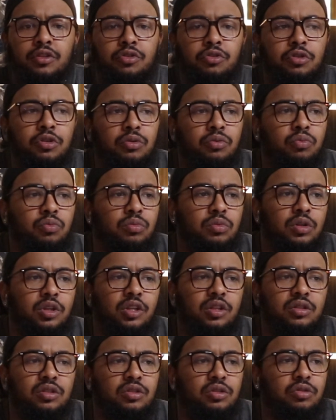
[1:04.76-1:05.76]
You can
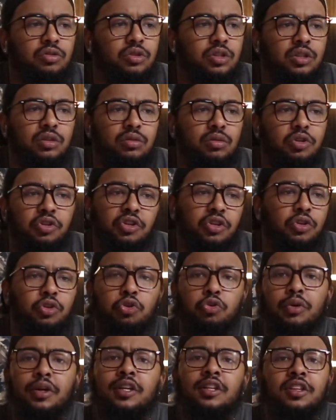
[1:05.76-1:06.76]

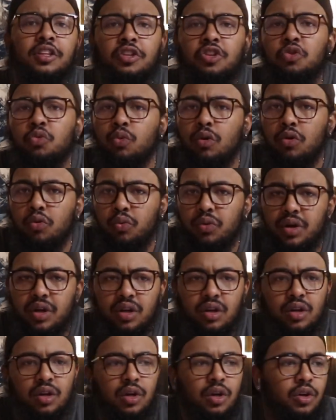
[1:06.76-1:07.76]
do anything you want with
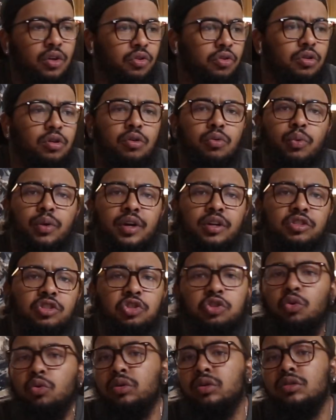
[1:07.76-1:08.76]
it. You can wear
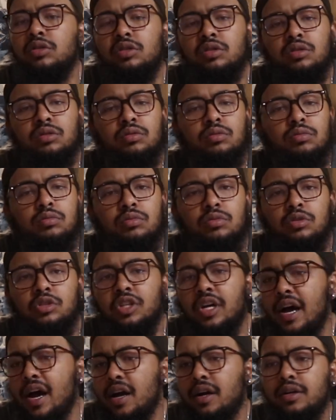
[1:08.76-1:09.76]
shorts,
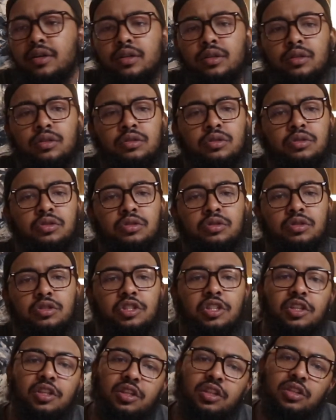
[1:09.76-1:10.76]
joggers,
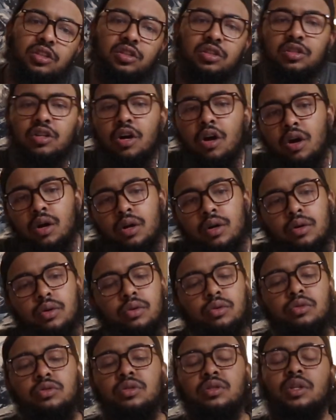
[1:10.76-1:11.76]
jeans,
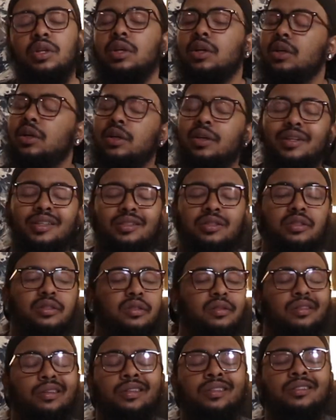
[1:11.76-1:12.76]
cargos.
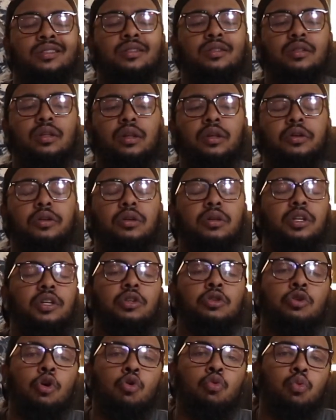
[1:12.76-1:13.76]
It's literally
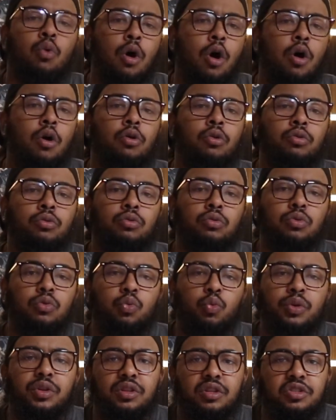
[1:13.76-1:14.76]
no wrong
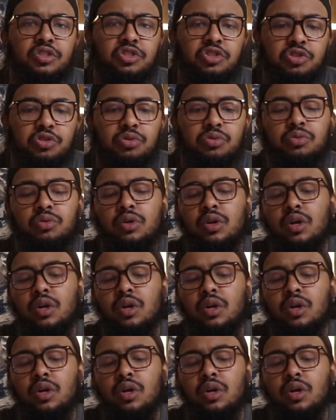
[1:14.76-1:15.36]
with this shoe.